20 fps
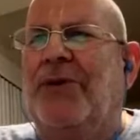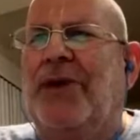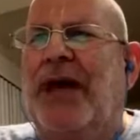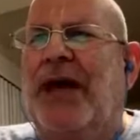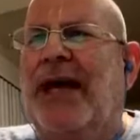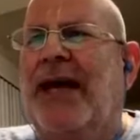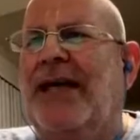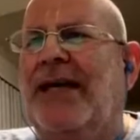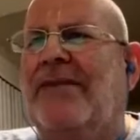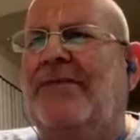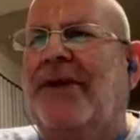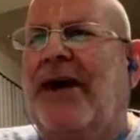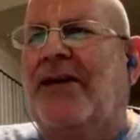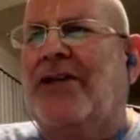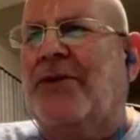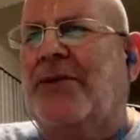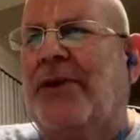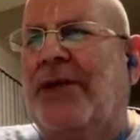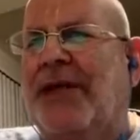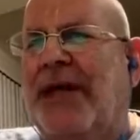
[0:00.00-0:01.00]
the head of
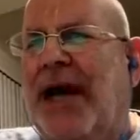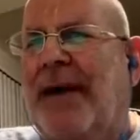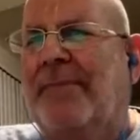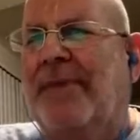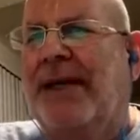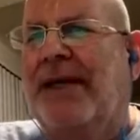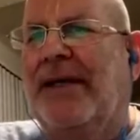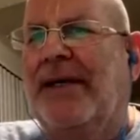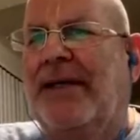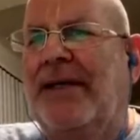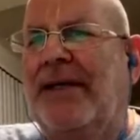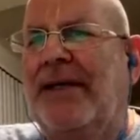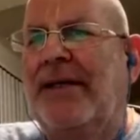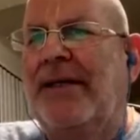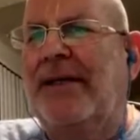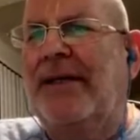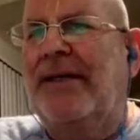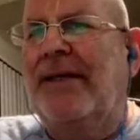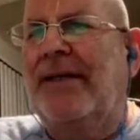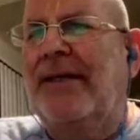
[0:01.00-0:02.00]
Ashwatthama.
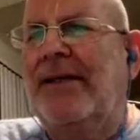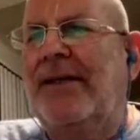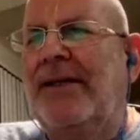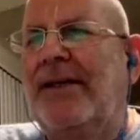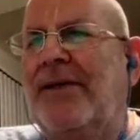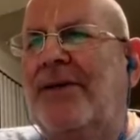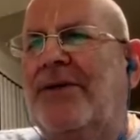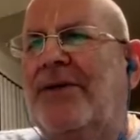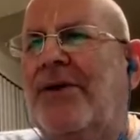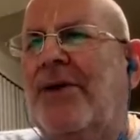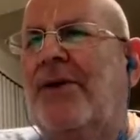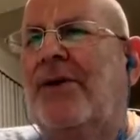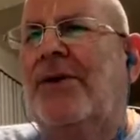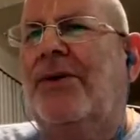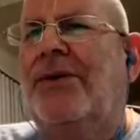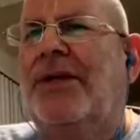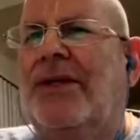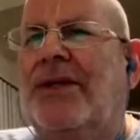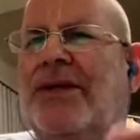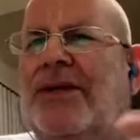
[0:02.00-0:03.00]

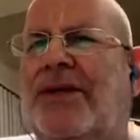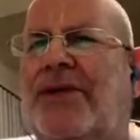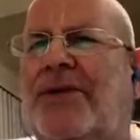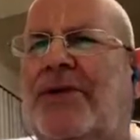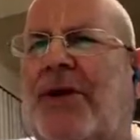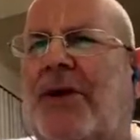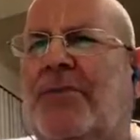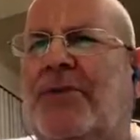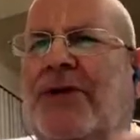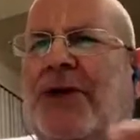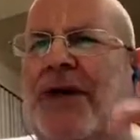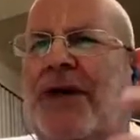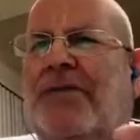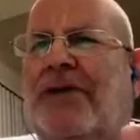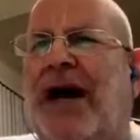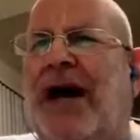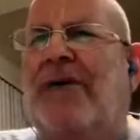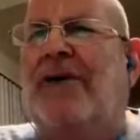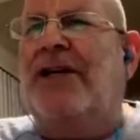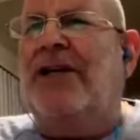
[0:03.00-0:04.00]
So this description of
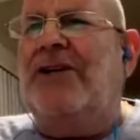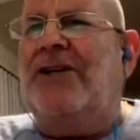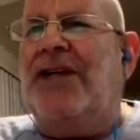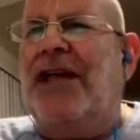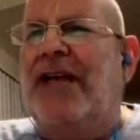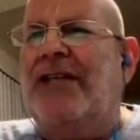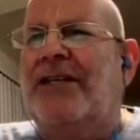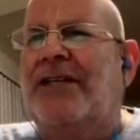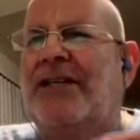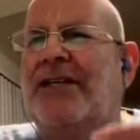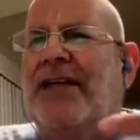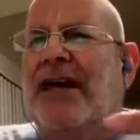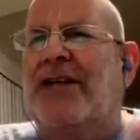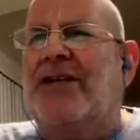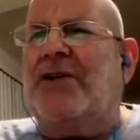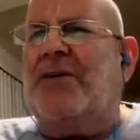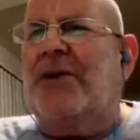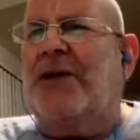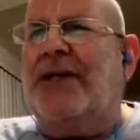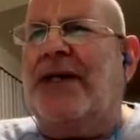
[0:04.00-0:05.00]
how he chases
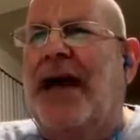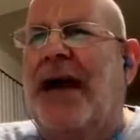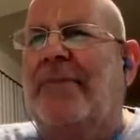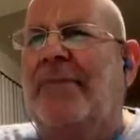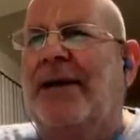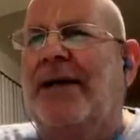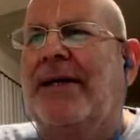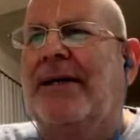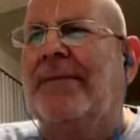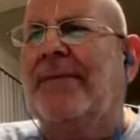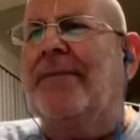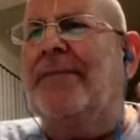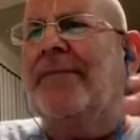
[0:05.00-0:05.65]
Ashwatthama,